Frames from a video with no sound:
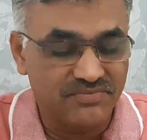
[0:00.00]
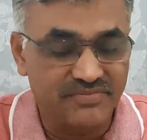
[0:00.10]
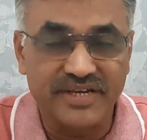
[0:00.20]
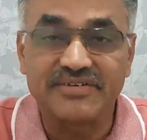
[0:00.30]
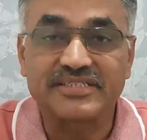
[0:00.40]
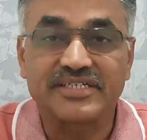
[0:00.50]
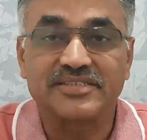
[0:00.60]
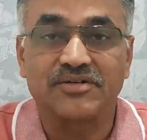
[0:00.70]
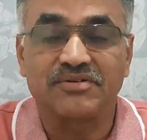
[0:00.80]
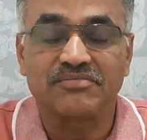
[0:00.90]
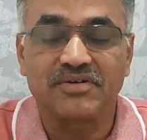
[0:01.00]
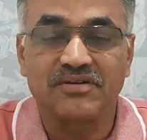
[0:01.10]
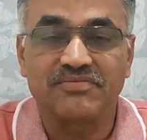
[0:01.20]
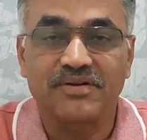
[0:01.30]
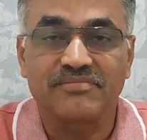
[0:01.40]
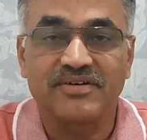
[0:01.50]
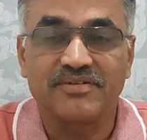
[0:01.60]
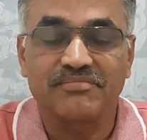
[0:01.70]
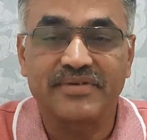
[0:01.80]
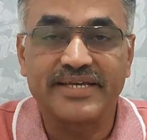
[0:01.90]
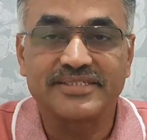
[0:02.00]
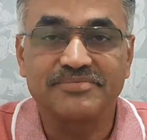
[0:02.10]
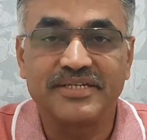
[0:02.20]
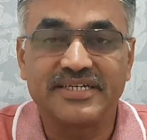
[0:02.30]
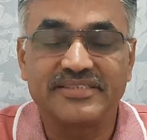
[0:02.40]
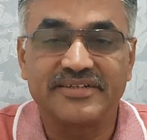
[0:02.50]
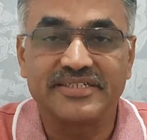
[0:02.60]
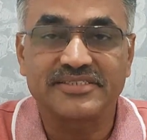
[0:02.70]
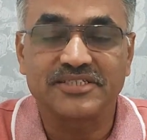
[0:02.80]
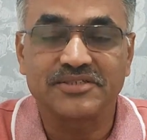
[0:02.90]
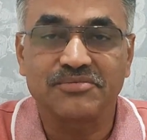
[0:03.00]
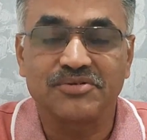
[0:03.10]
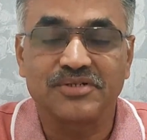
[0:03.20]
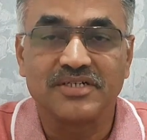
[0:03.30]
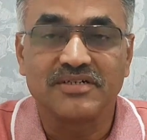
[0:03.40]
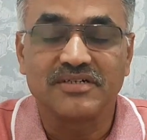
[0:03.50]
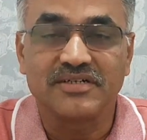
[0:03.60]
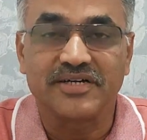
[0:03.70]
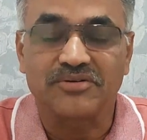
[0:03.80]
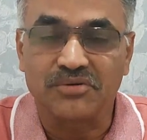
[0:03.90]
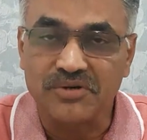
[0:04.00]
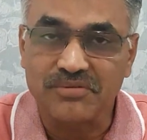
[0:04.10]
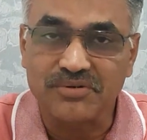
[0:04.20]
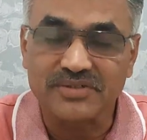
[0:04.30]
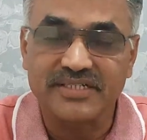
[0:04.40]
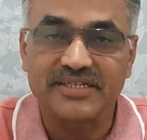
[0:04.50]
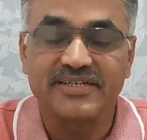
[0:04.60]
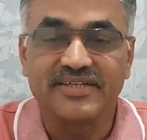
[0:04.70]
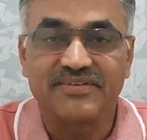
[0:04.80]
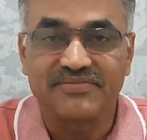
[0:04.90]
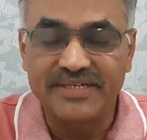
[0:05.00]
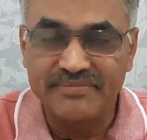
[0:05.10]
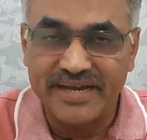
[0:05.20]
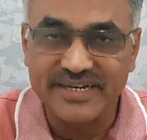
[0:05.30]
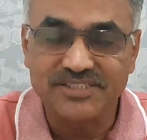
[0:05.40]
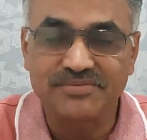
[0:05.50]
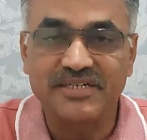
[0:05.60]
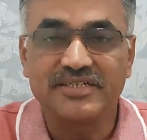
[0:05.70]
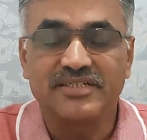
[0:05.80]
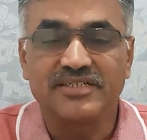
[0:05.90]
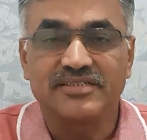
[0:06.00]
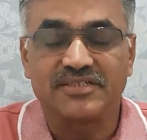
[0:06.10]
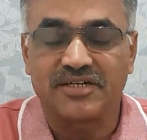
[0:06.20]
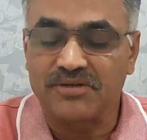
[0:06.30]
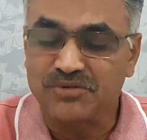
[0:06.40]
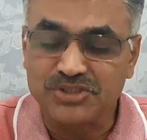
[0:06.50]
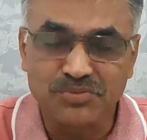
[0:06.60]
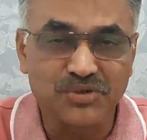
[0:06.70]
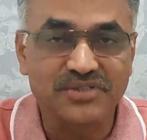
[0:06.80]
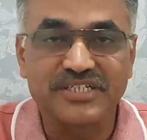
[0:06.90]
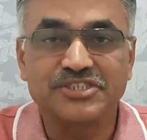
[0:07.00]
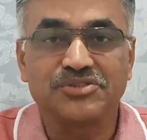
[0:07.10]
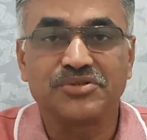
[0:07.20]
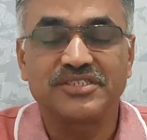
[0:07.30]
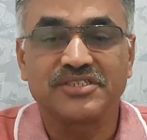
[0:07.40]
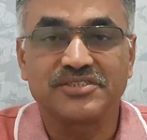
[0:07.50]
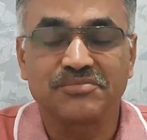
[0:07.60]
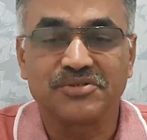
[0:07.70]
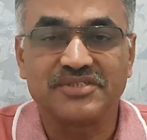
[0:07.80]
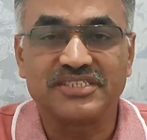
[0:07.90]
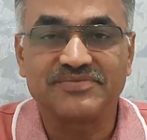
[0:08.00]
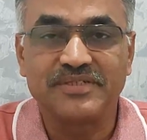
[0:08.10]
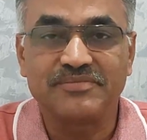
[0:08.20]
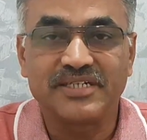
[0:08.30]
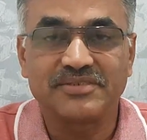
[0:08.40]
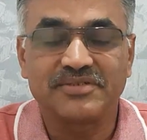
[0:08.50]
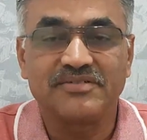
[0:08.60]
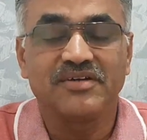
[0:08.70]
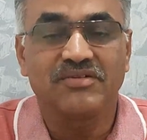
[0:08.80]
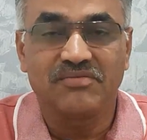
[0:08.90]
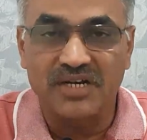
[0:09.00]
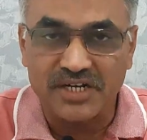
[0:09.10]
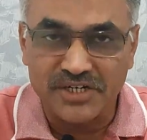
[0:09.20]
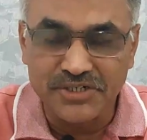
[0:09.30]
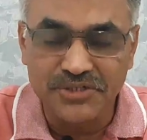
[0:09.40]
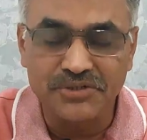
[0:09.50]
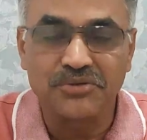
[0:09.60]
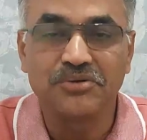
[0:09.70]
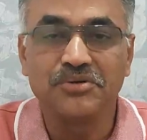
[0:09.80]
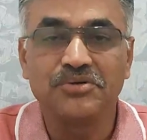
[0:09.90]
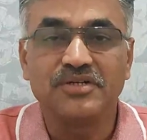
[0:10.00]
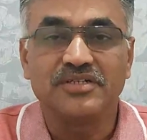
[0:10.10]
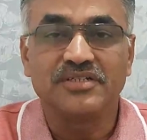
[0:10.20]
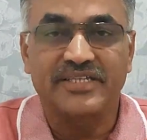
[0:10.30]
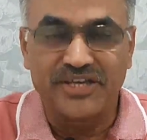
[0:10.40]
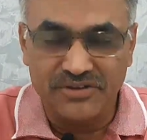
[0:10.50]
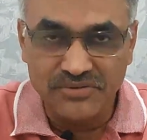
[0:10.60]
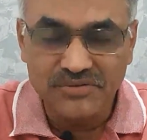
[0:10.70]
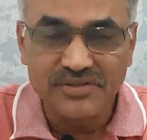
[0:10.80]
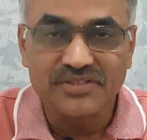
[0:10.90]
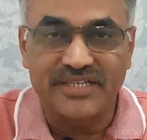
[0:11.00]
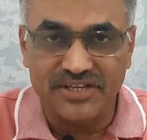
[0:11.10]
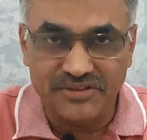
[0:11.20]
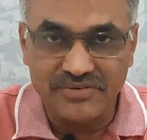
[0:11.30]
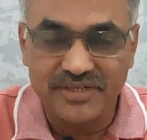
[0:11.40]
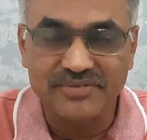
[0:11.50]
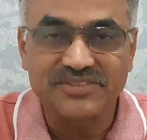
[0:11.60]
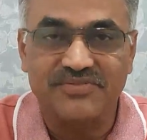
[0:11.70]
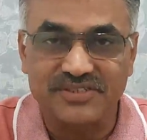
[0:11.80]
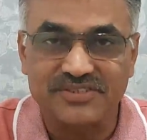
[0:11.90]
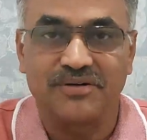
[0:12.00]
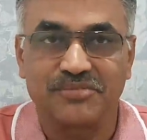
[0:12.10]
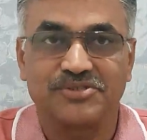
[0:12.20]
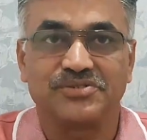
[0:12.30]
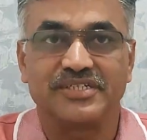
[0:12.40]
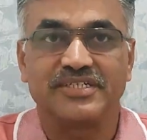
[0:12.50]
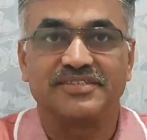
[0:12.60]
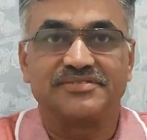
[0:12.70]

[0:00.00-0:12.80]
We have discussed from my experience. I told about the feed management. There are much more things to discuss about this feed management. We'll continue to do. Thank you very much for this opportunity.